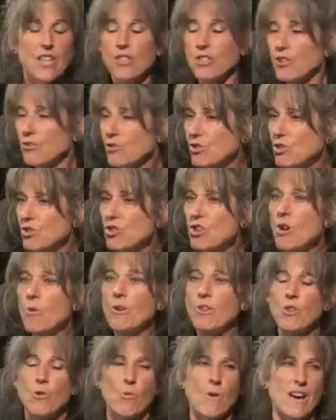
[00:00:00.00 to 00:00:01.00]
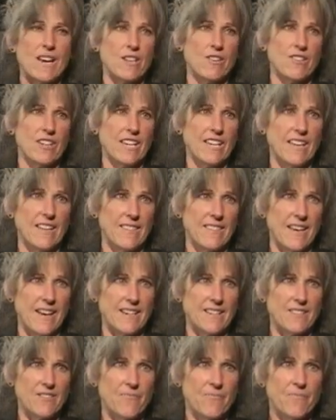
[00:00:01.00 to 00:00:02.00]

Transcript: There's no other way you could get that.